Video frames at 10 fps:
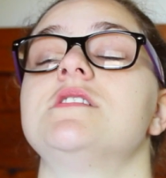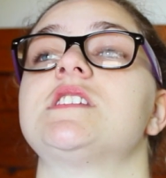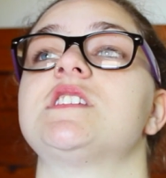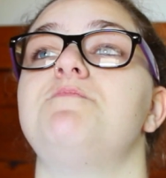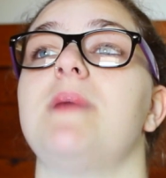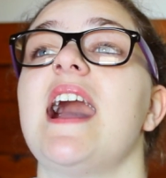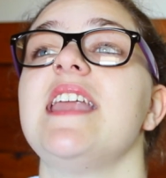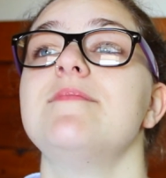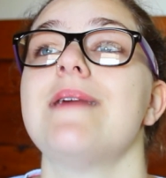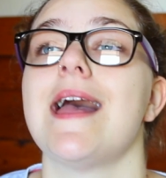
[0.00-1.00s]

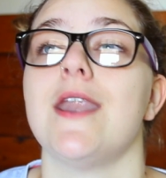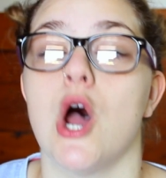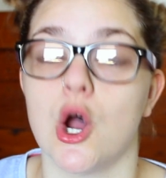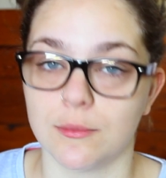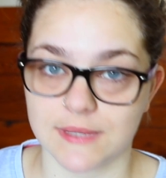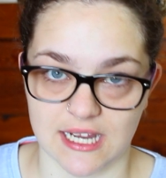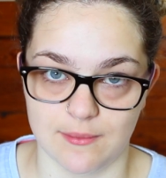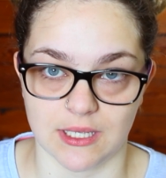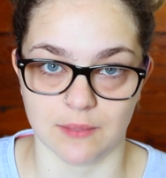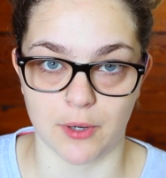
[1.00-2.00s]
Spider-Man
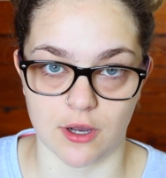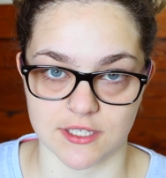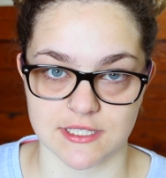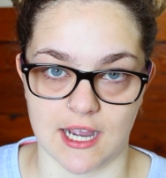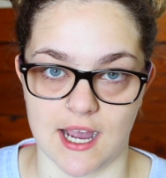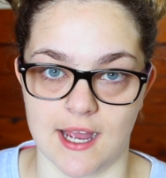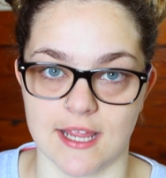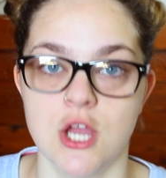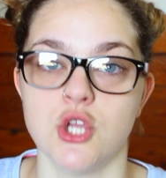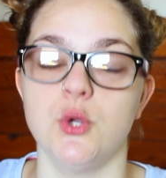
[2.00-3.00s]
Homecoming, past Kai.
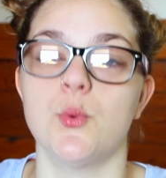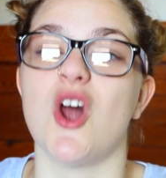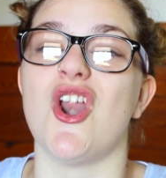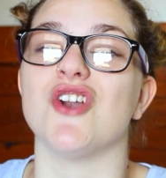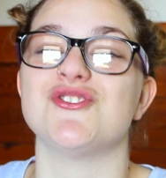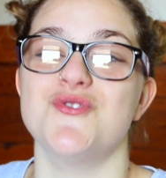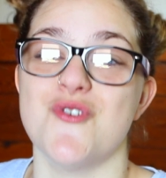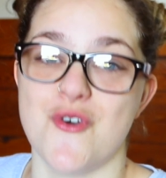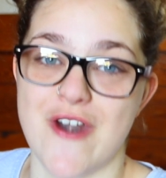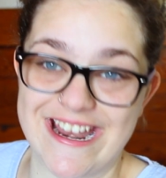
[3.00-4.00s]
You are not
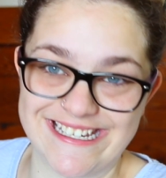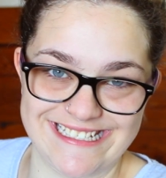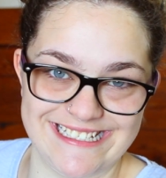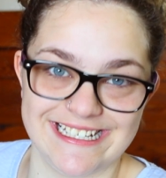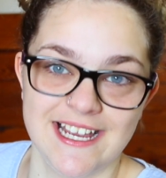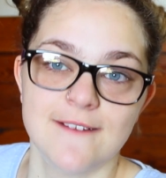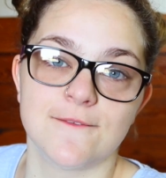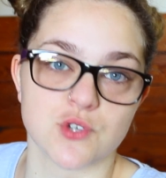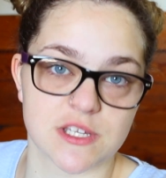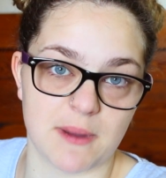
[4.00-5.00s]
ready
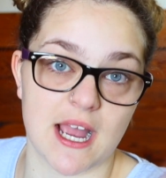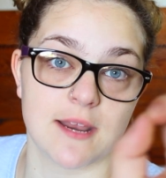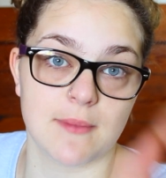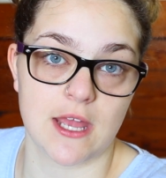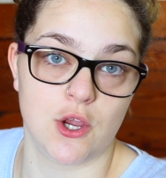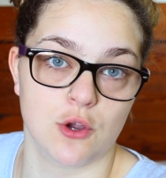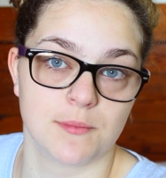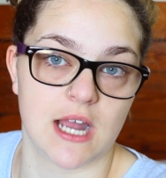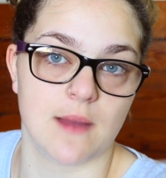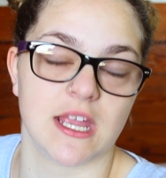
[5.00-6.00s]
for Spider-Man
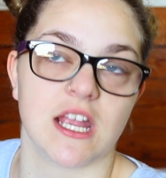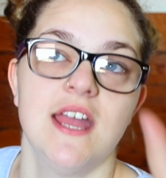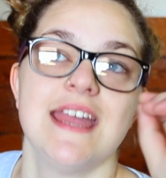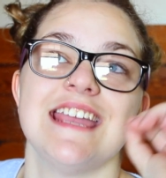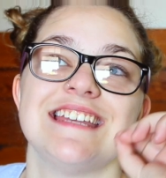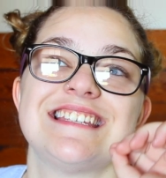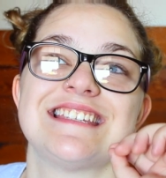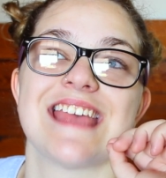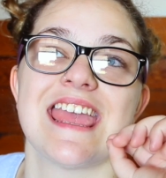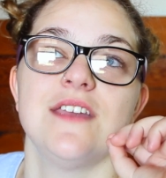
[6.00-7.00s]
Homecoming. It
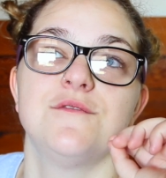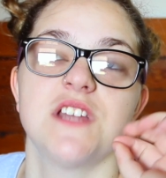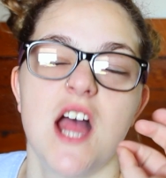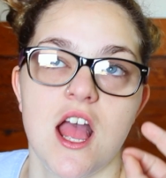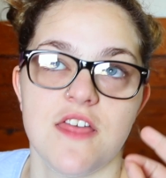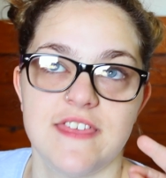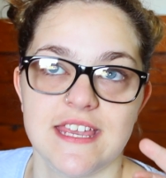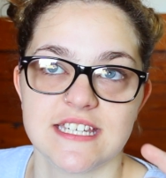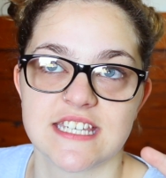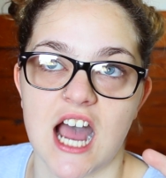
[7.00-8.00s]
saved the
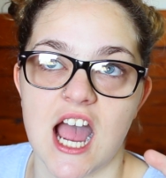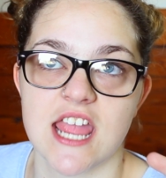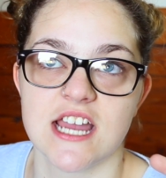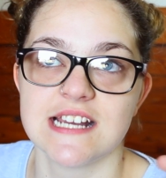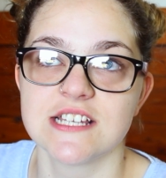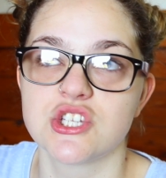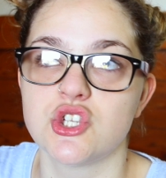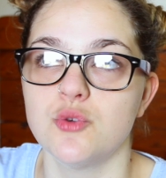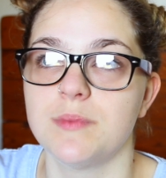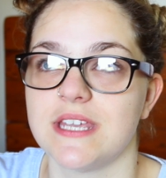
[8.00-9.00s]
entire
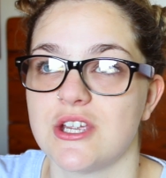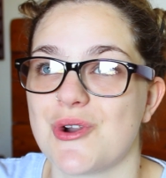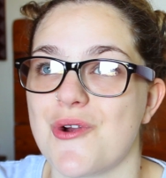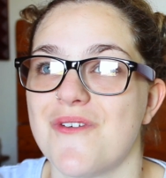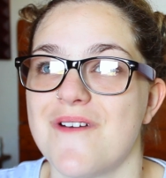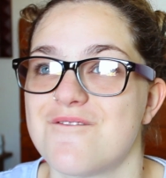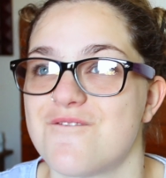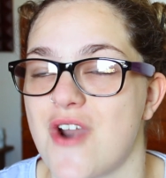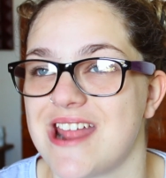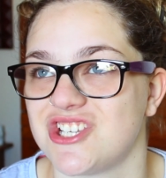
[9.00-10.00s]
superhero
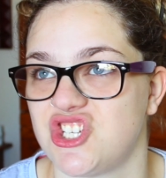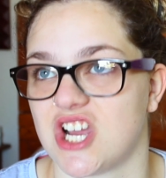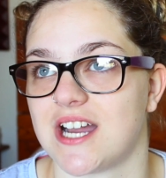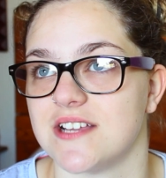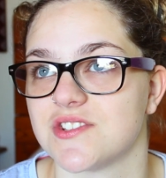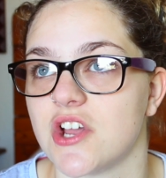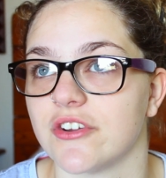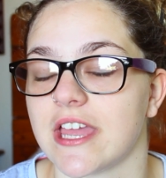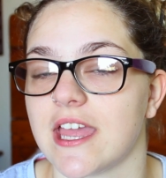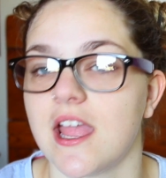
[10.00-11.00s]
franchise,
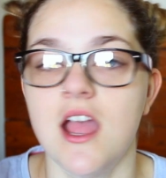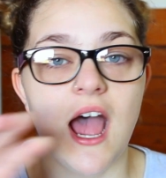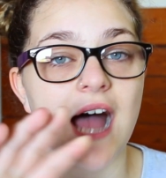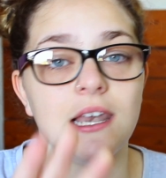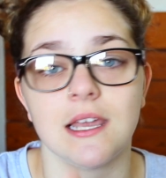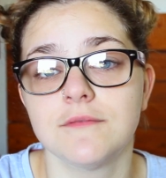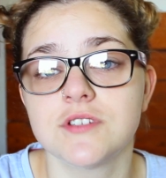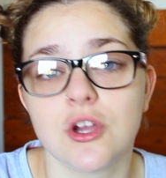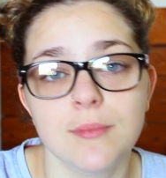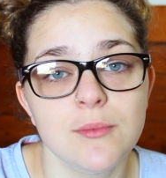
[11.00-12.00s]
okay? I
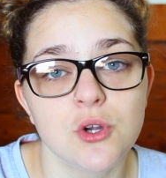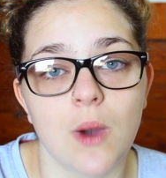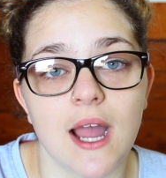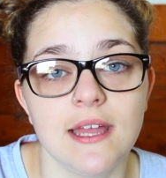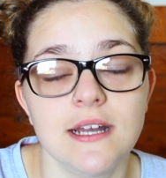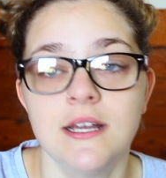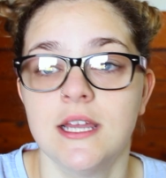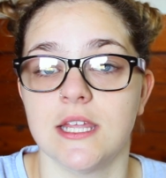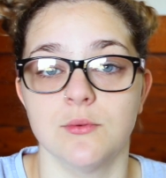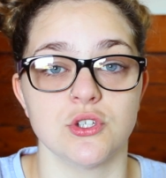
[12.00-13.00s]
loved Tobey Maguire.
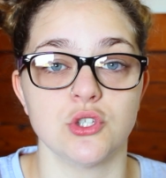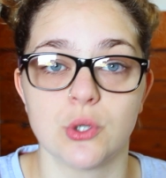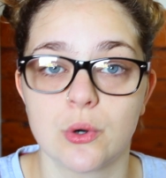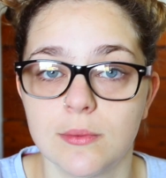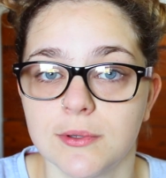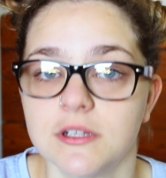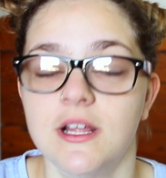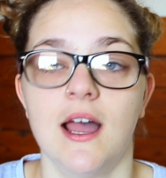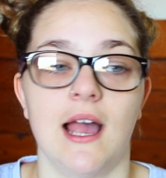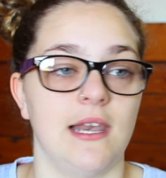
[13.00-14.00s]
He was adorable.
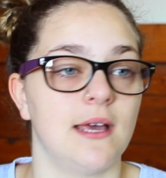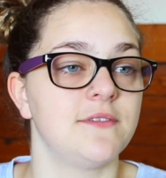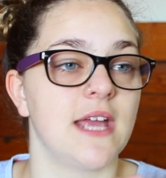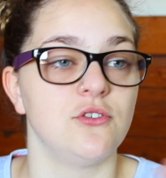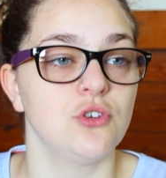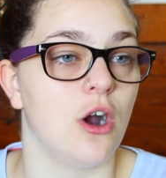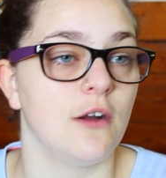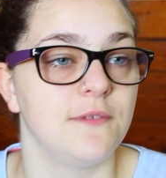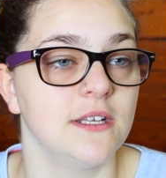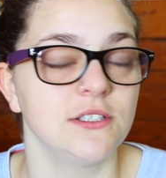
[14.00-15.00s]
I loved Andrew
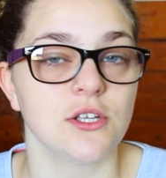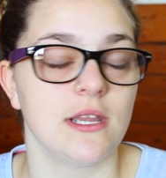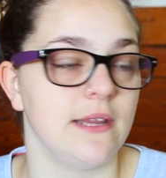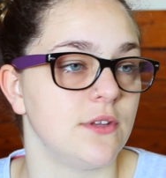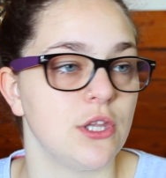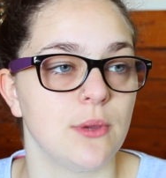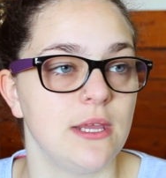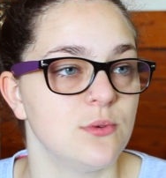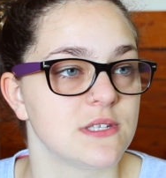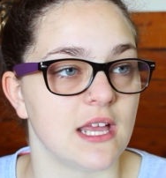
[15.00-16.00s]
Garfield, even though
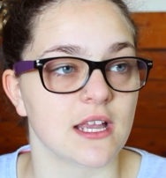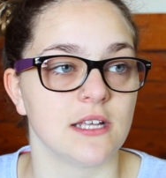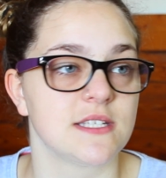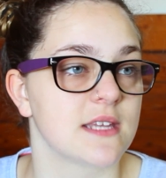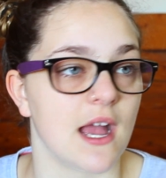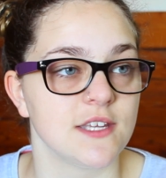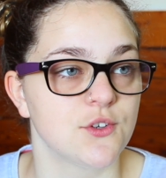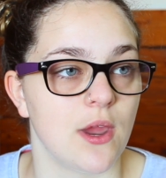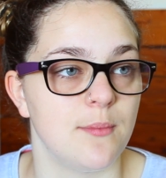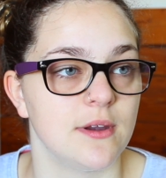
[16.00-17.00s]
he was like a
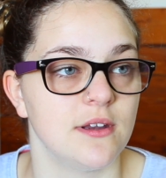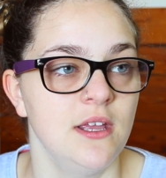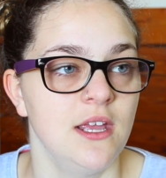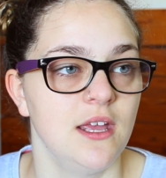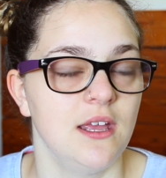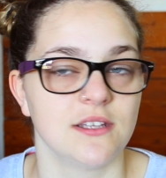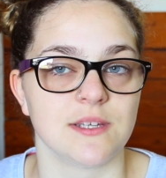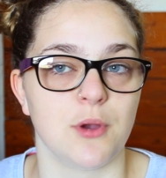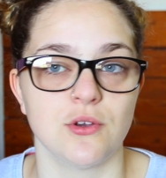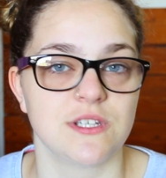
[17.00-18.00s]
skyscraper,
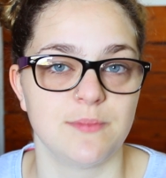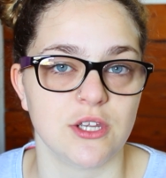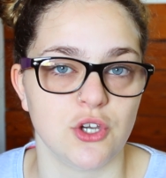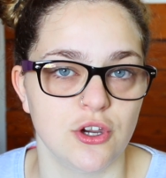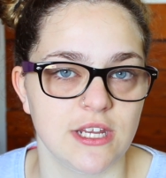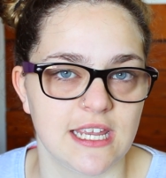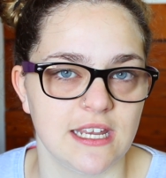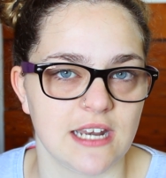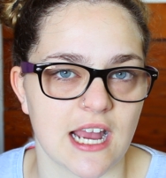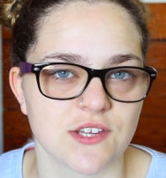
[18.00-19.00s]
supposed to be a nerdy
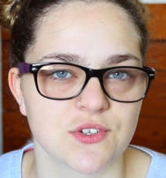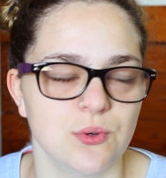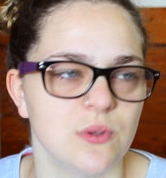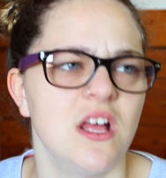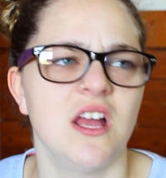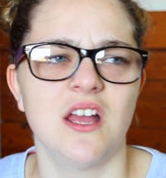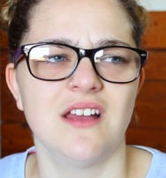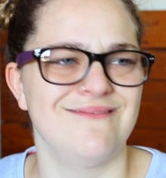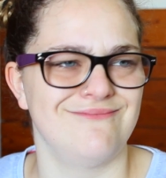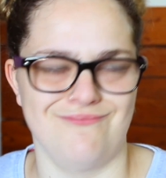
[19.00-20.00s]
kid in high school.
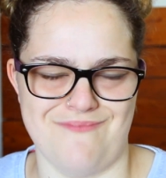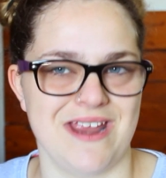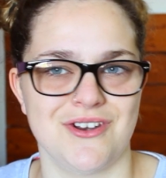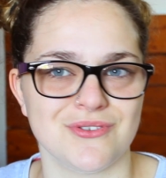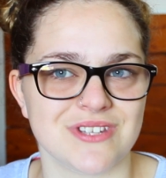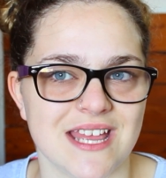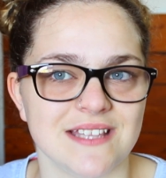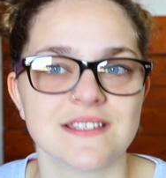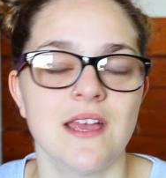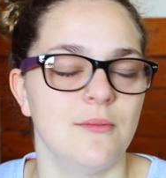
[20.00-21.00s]
Made no
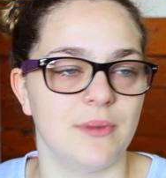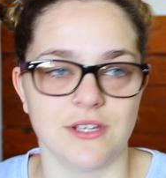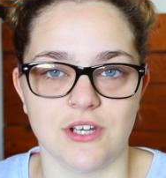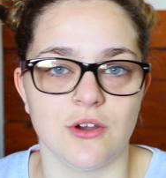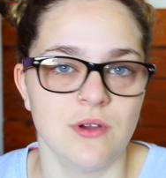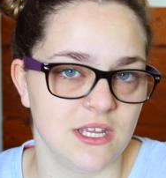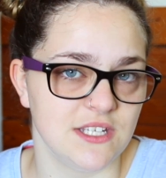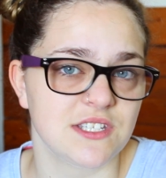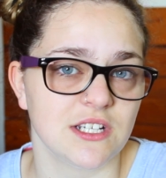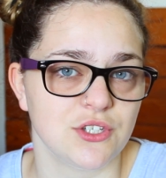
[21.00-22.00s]
sense, but you know,
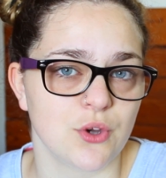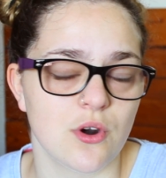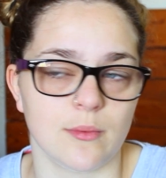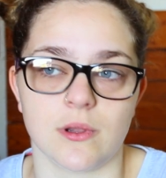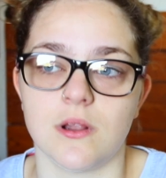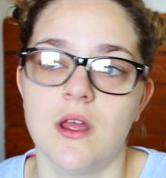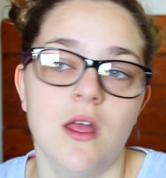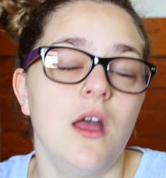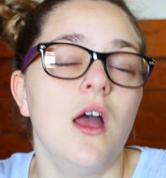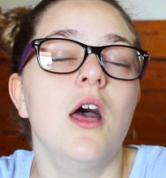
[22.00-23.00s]
he's still adorable.
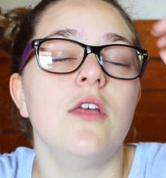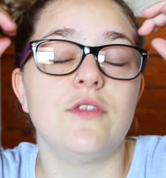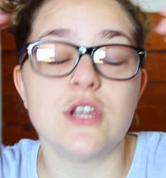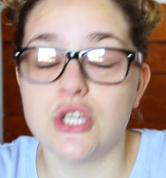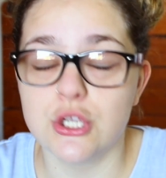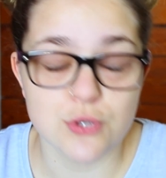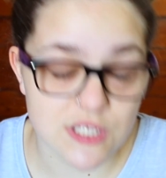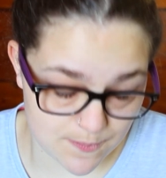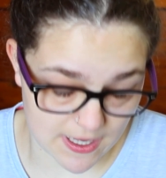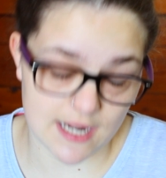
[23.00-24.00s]
The new
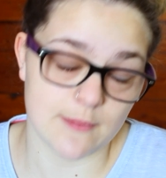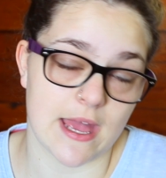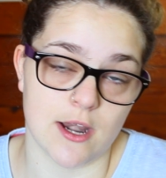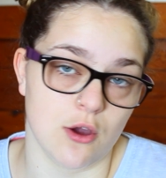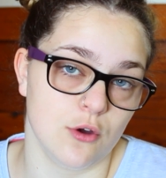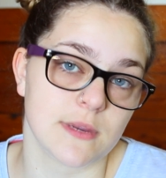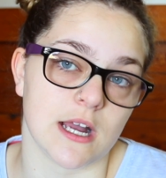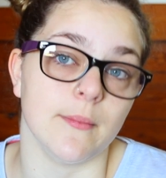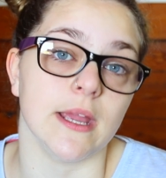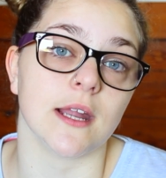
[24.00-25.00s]
Spider-Man
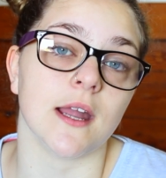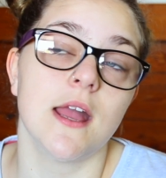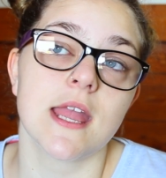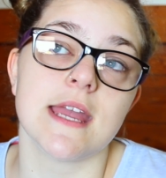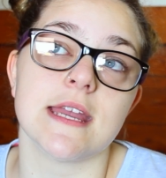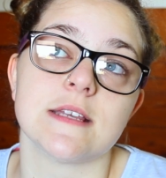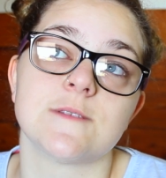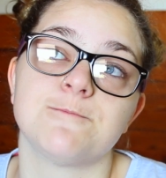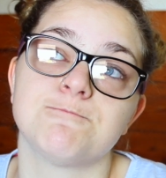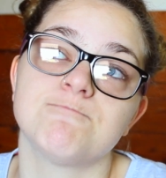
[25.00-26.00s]
Homecoming
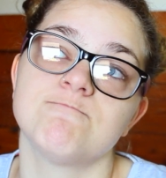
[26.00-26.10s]
is...